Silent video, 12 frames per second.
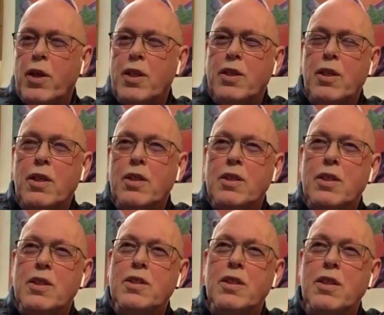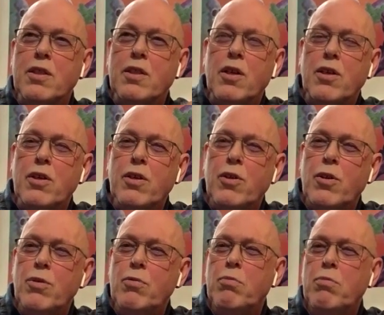later? Is it in a dark
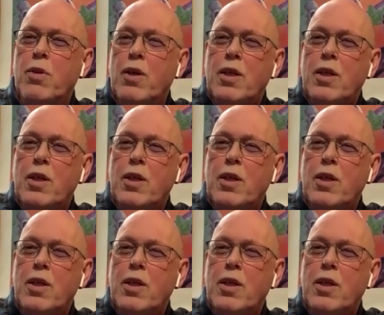room?